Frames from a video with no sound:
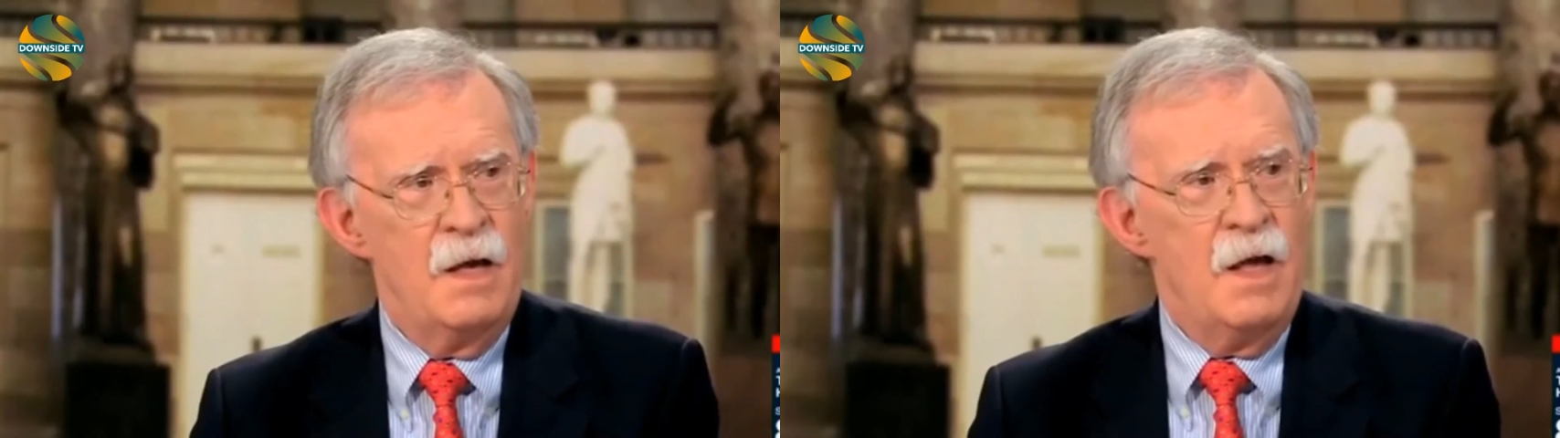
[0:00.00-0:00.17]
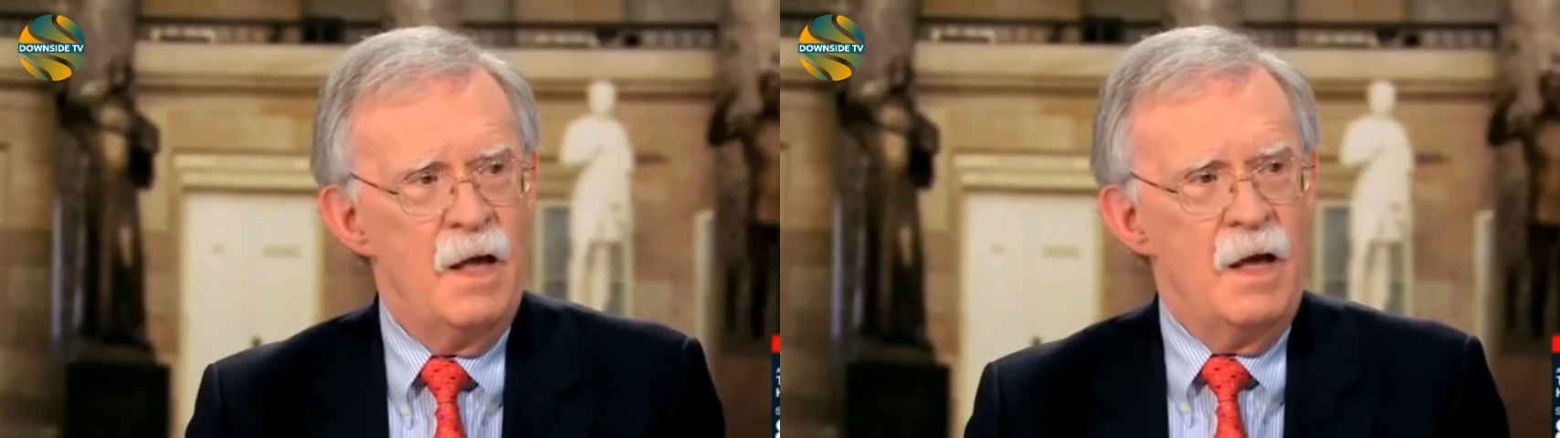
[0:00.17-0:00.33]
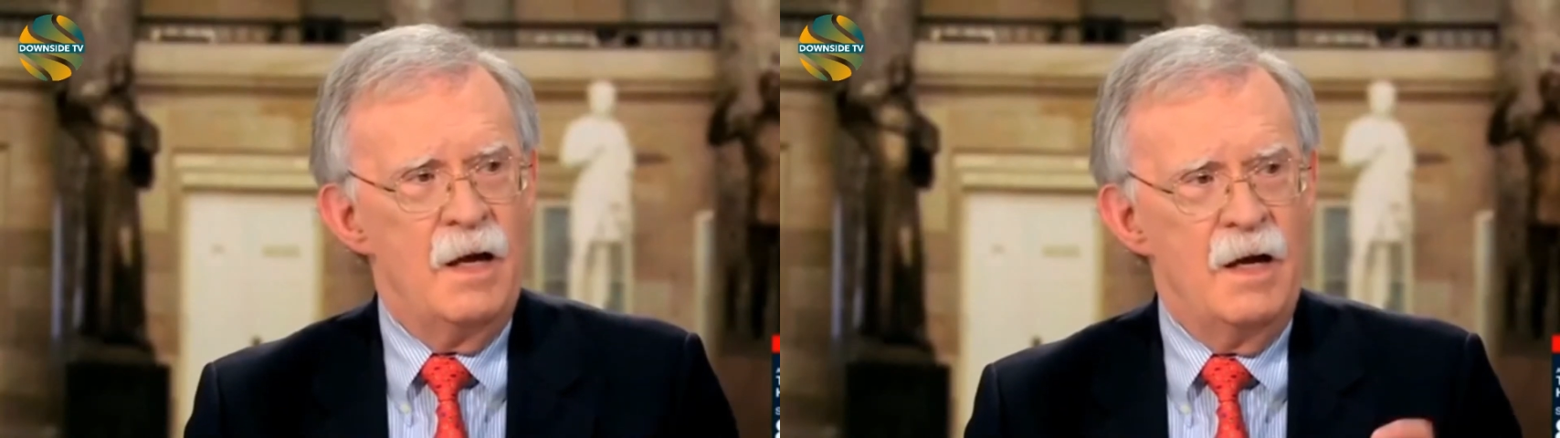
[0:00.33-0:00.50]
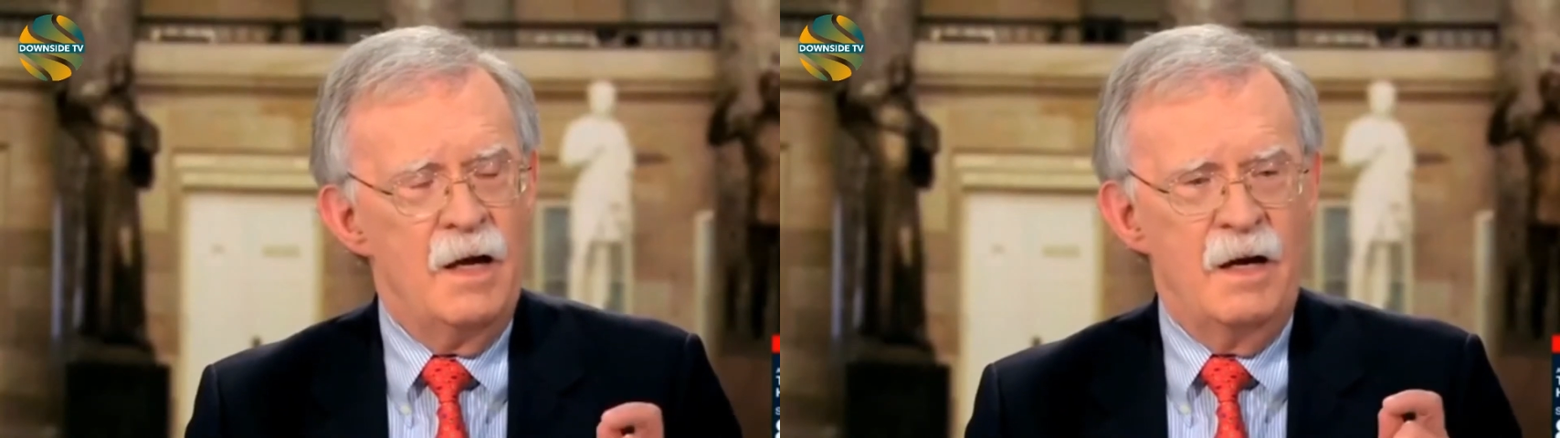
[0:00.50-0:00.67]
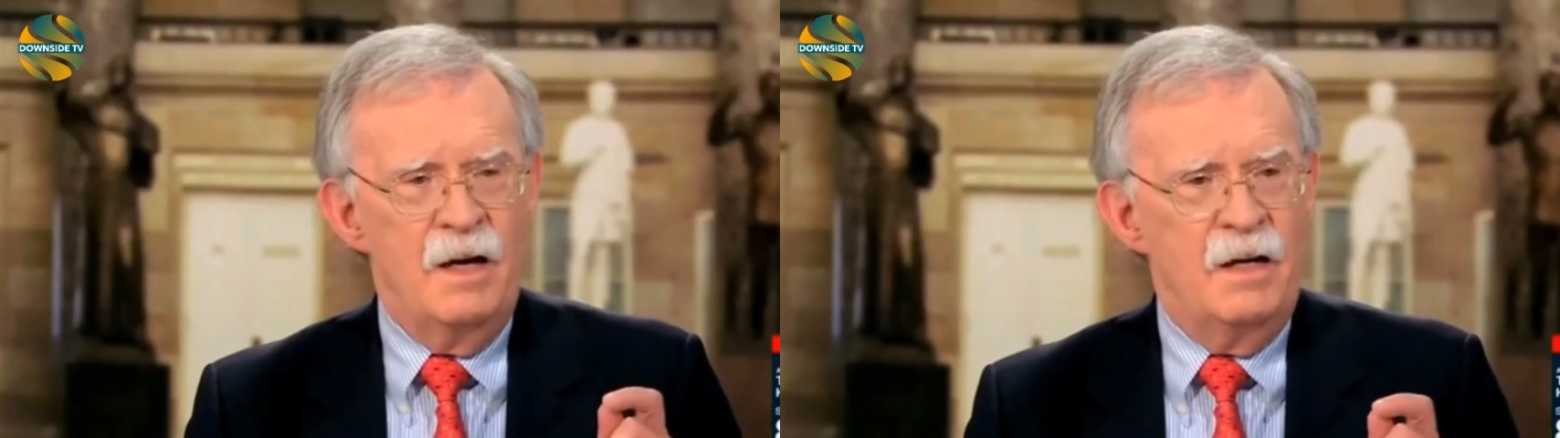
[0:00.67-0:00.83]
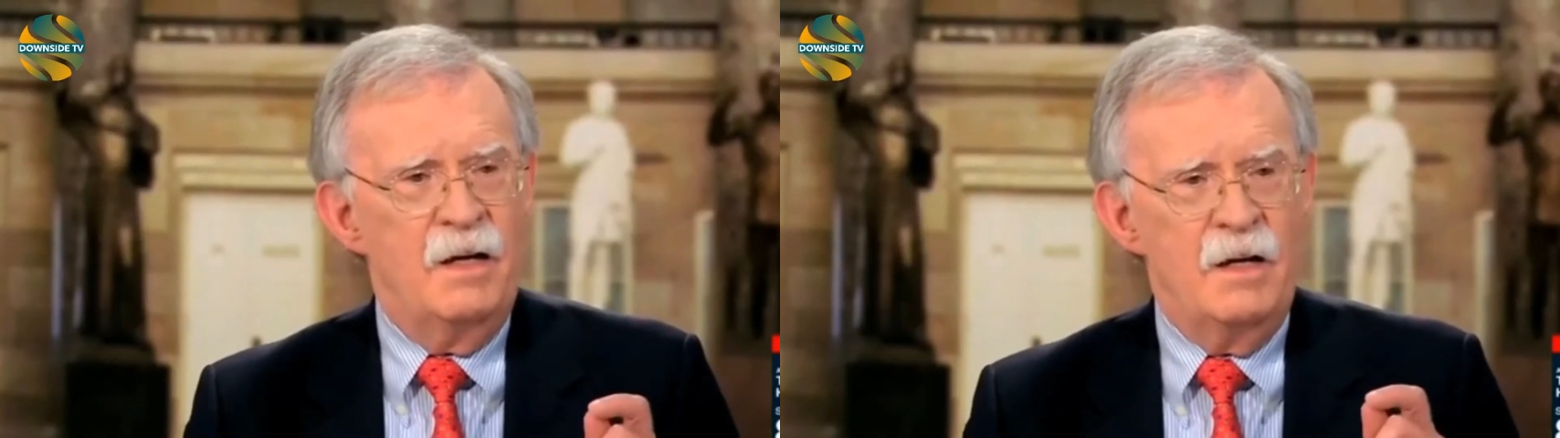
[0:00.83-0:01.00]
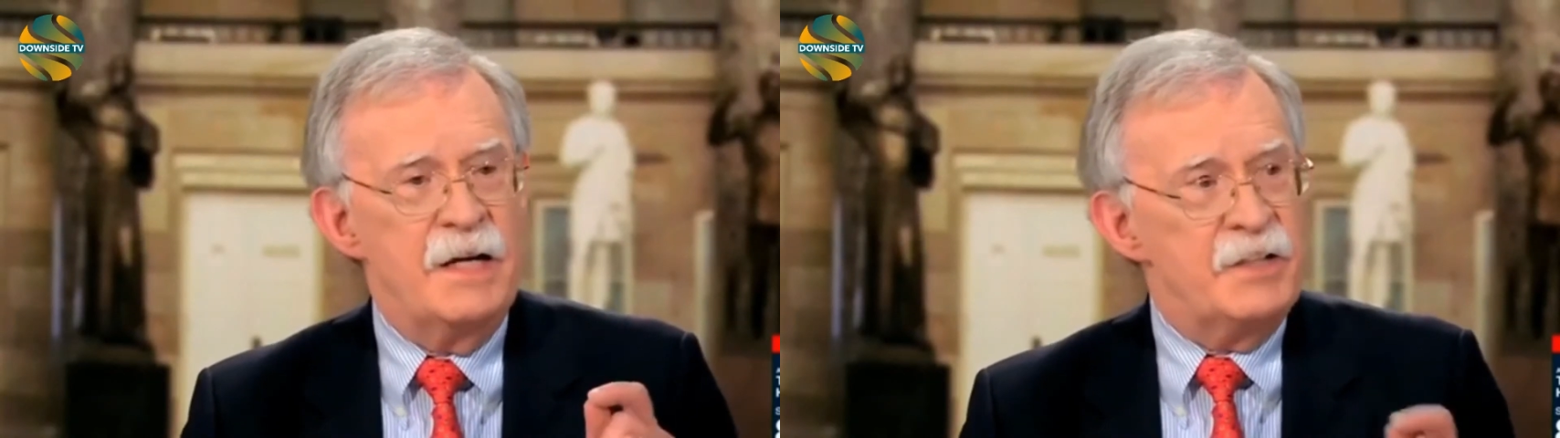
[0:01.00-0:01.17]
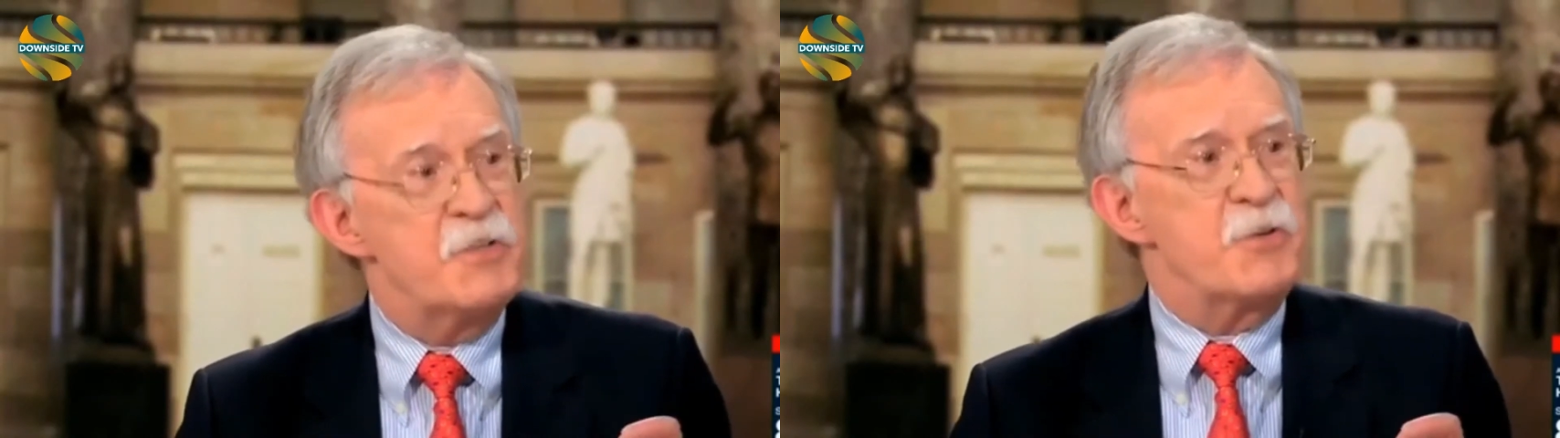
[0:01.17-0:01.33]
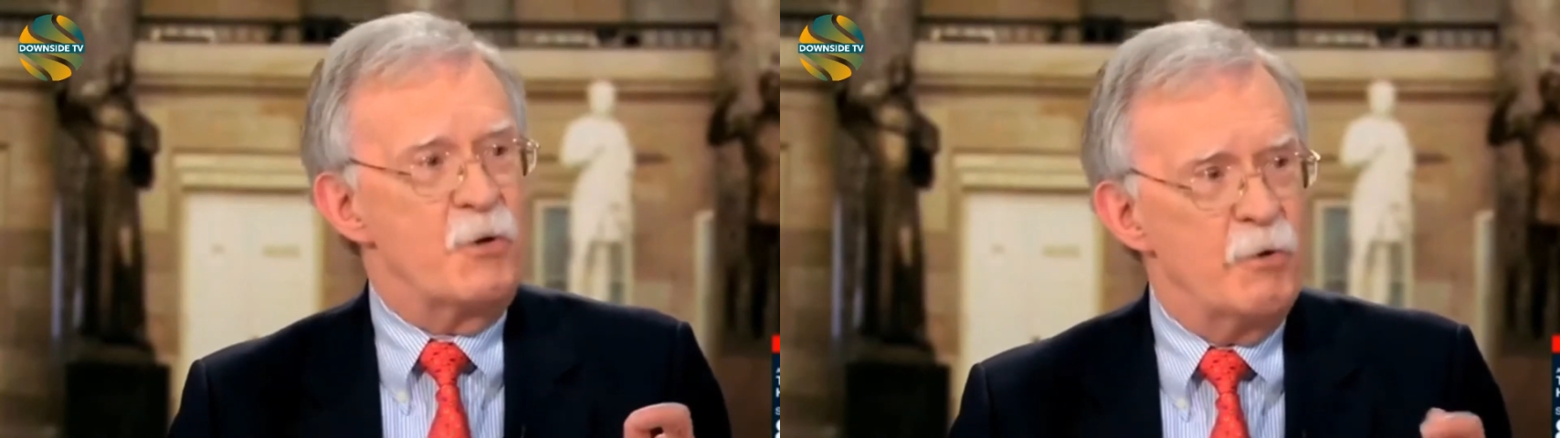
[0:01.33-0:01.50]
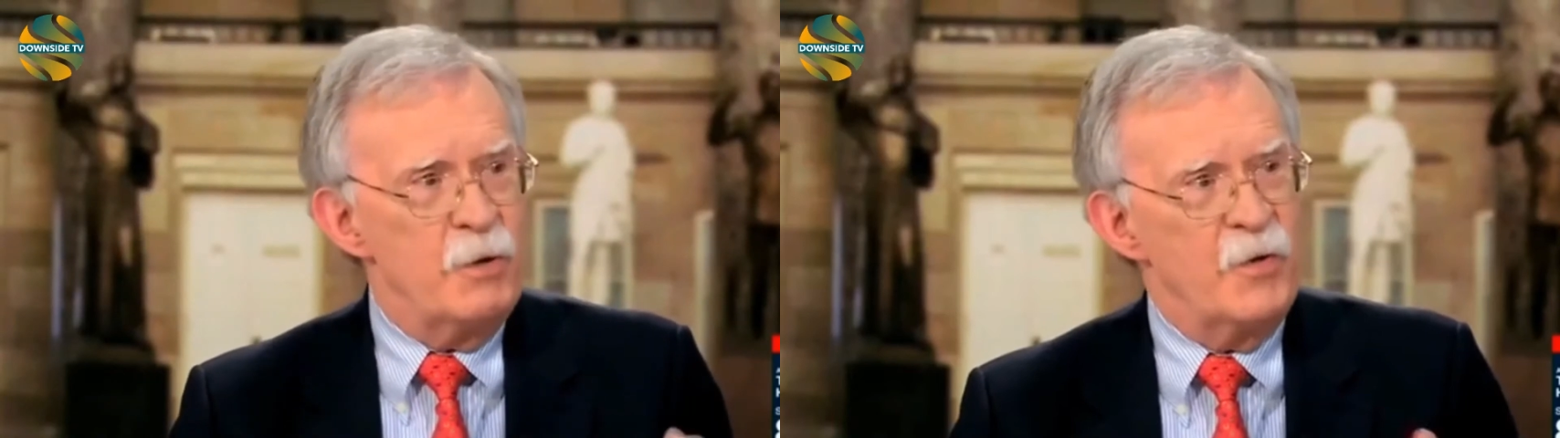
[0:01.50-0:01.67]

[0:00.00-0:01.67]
coup. Uh, I disagree